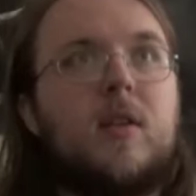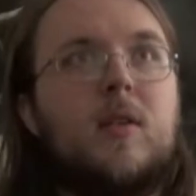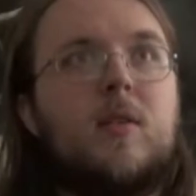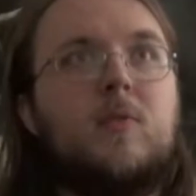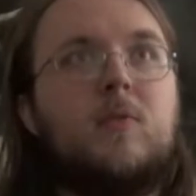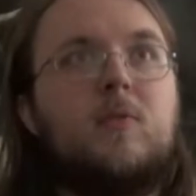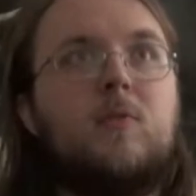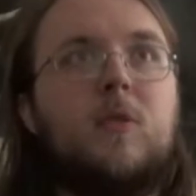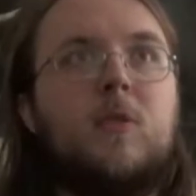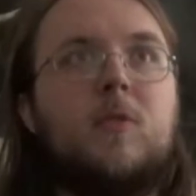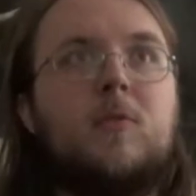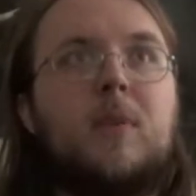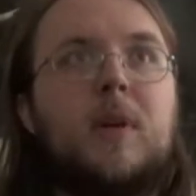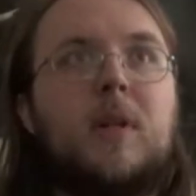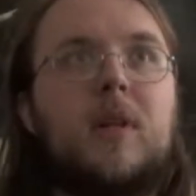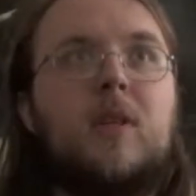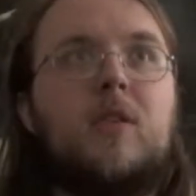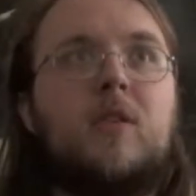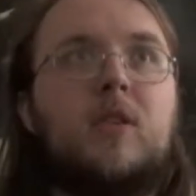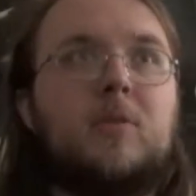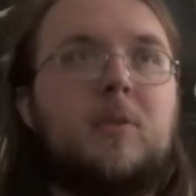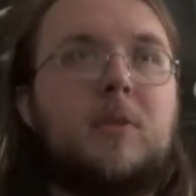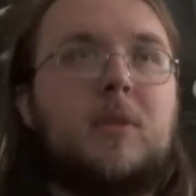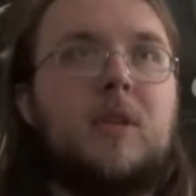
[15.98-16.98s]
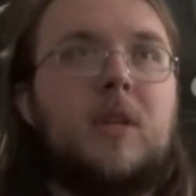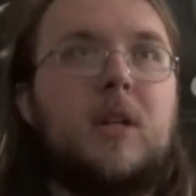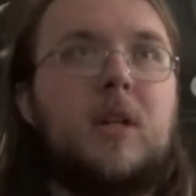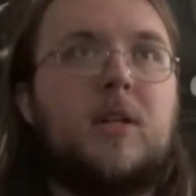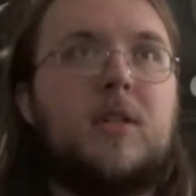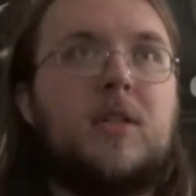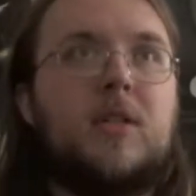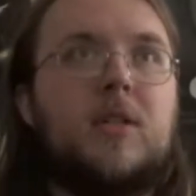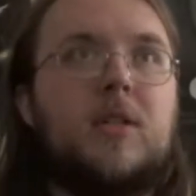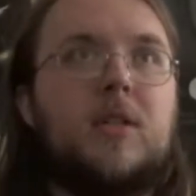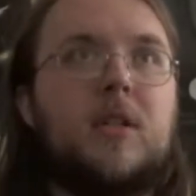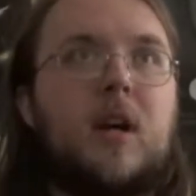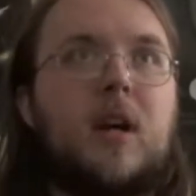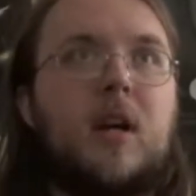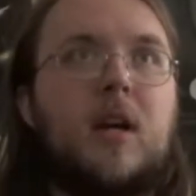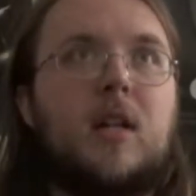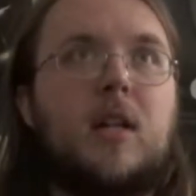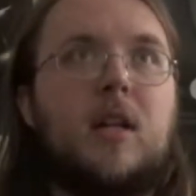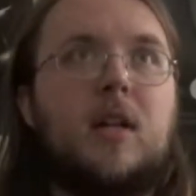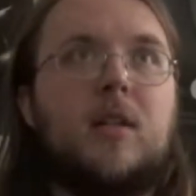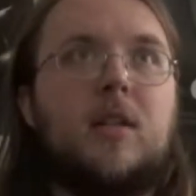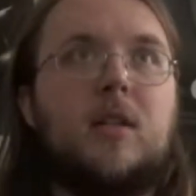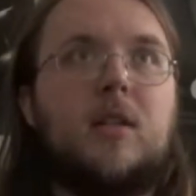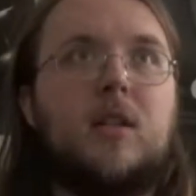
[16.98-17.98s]
With my low expectations, I
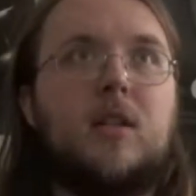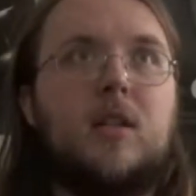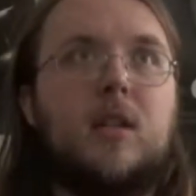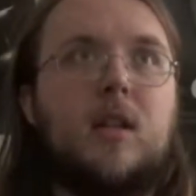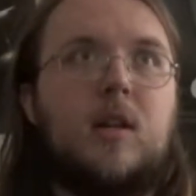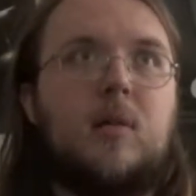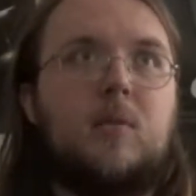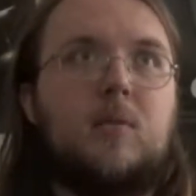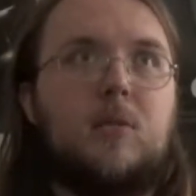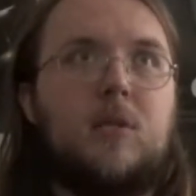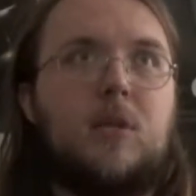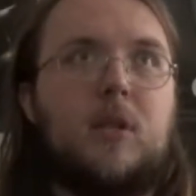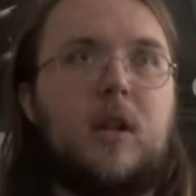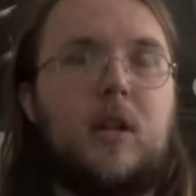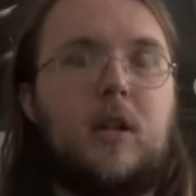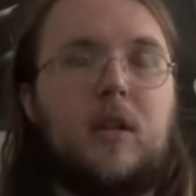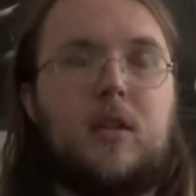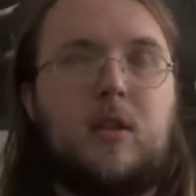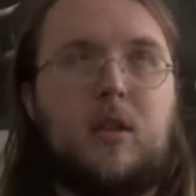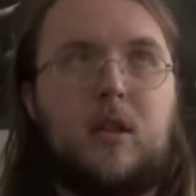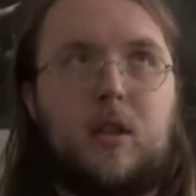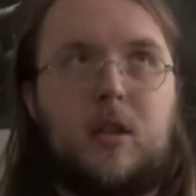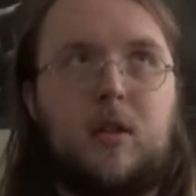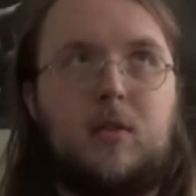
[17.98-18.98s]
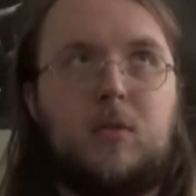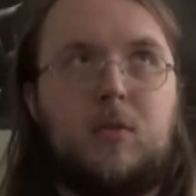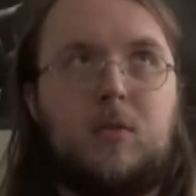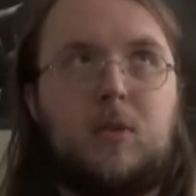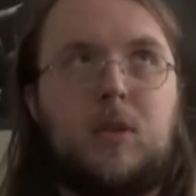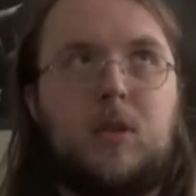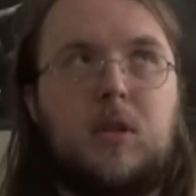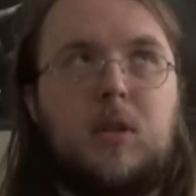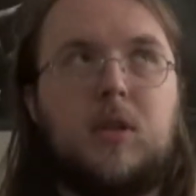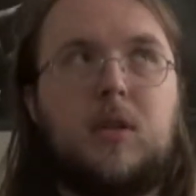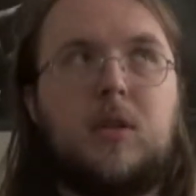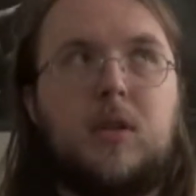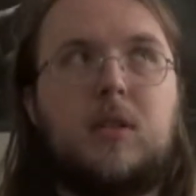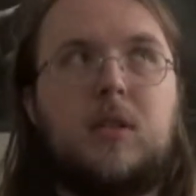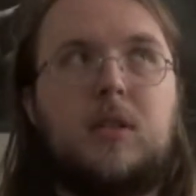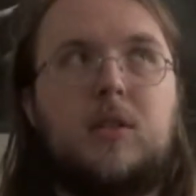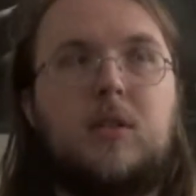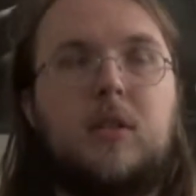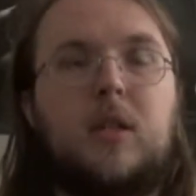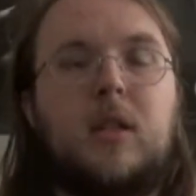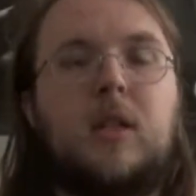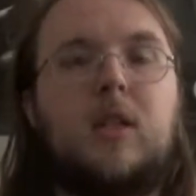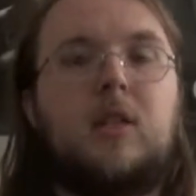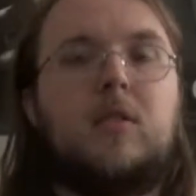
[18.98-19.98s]
liked it a lot more than I thought I would. It's
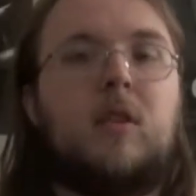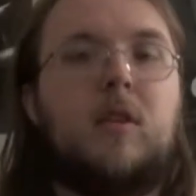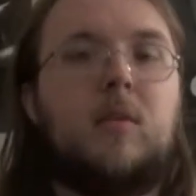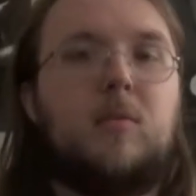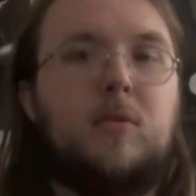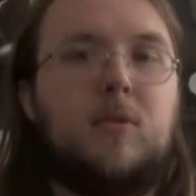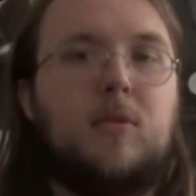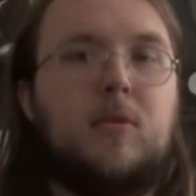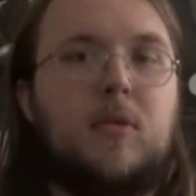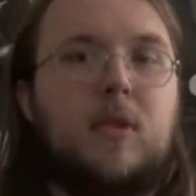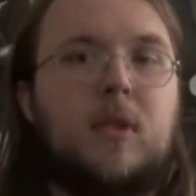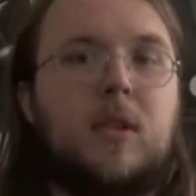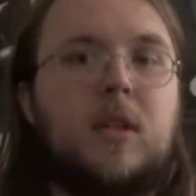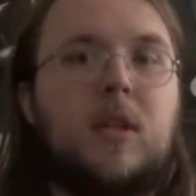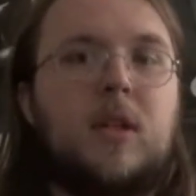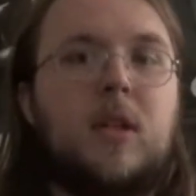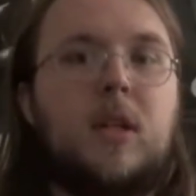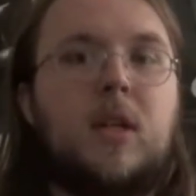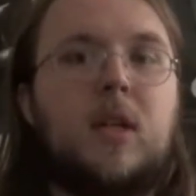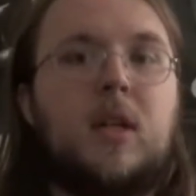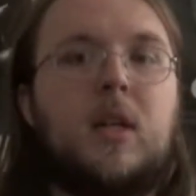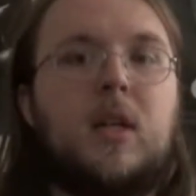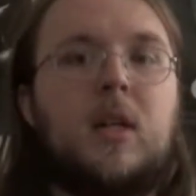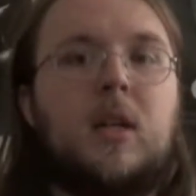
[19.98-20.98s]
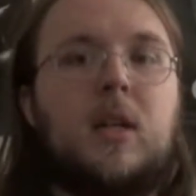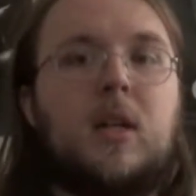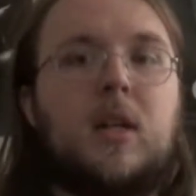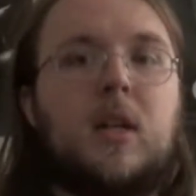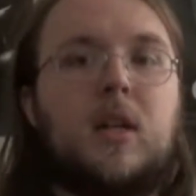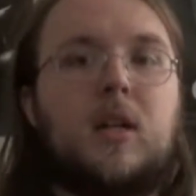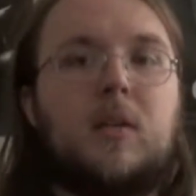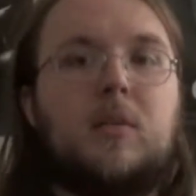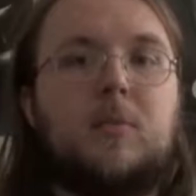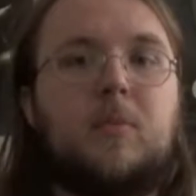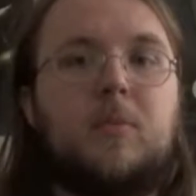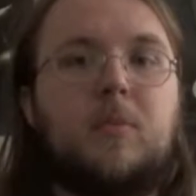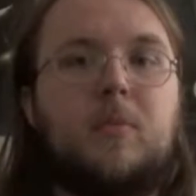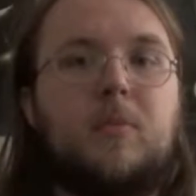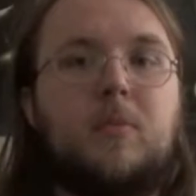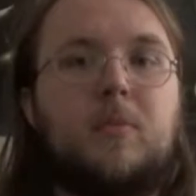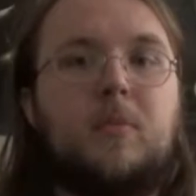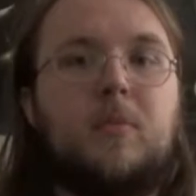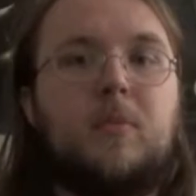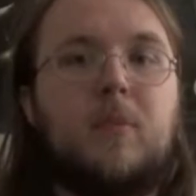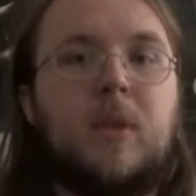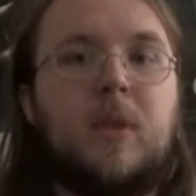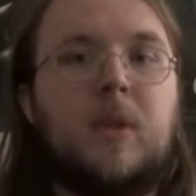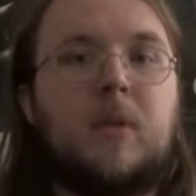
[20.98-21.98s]
still not a great movie,
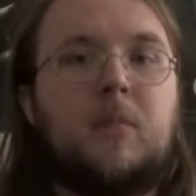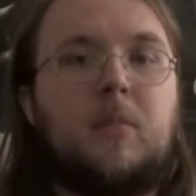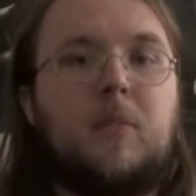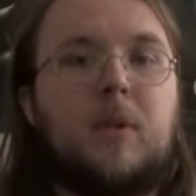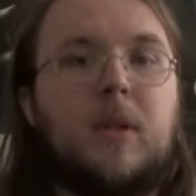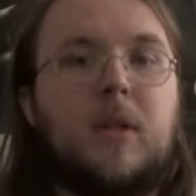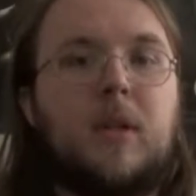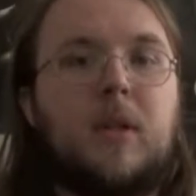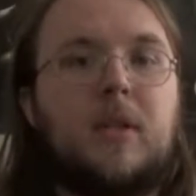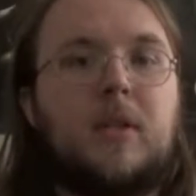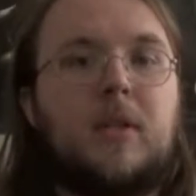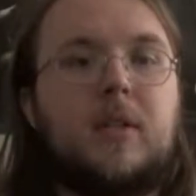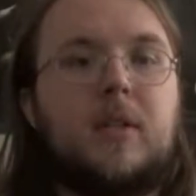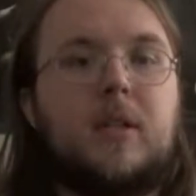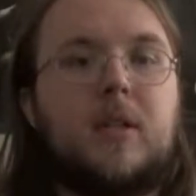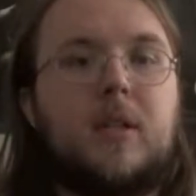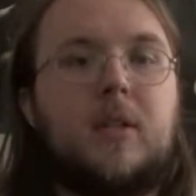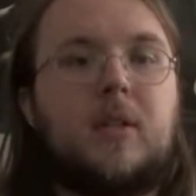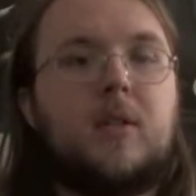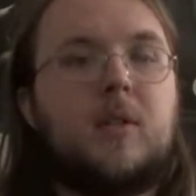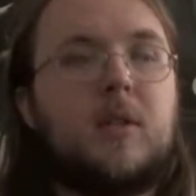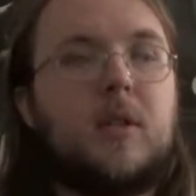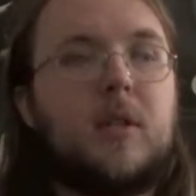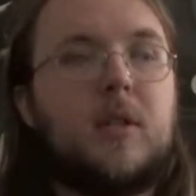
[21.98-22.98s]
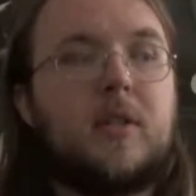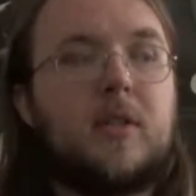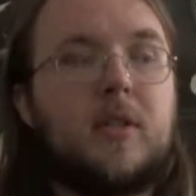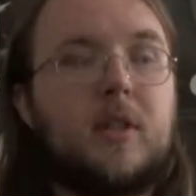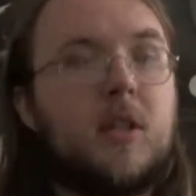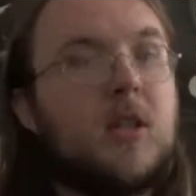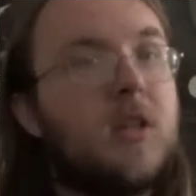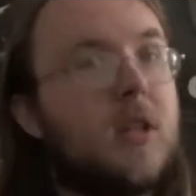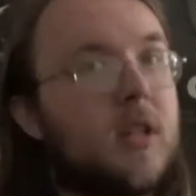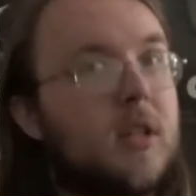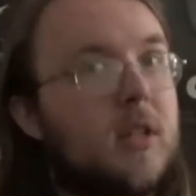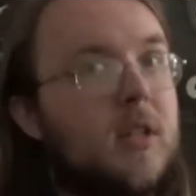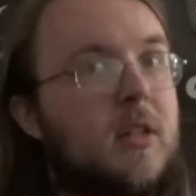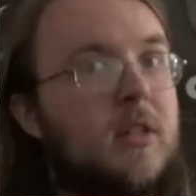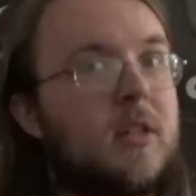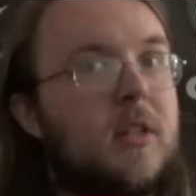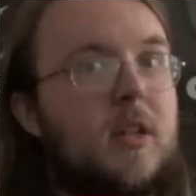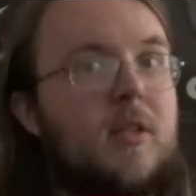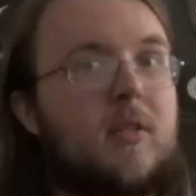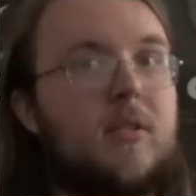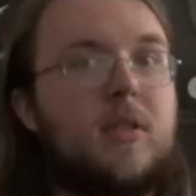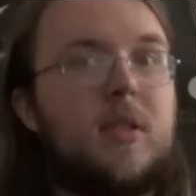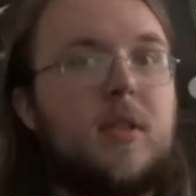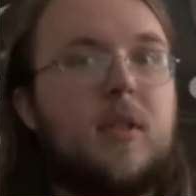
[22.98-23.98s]
but it's good at least.
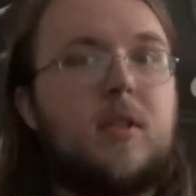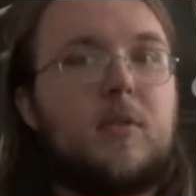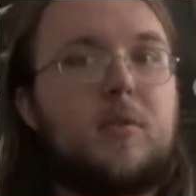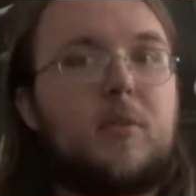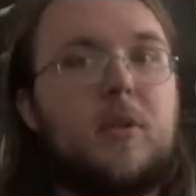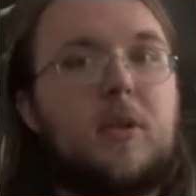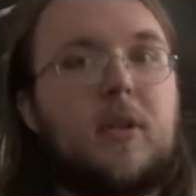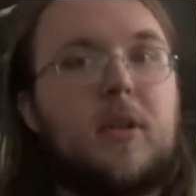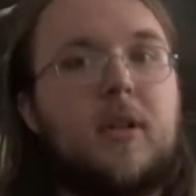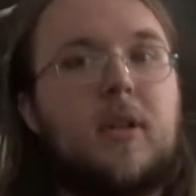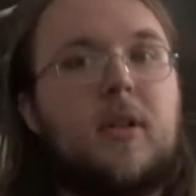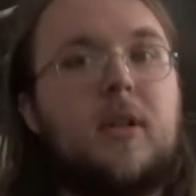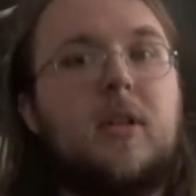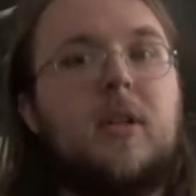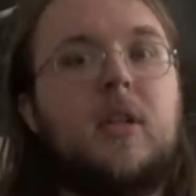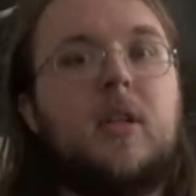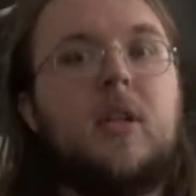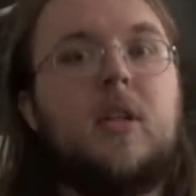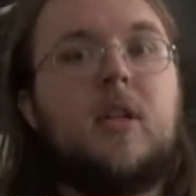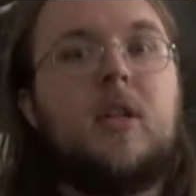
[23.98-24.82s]
I would say it's pretty good.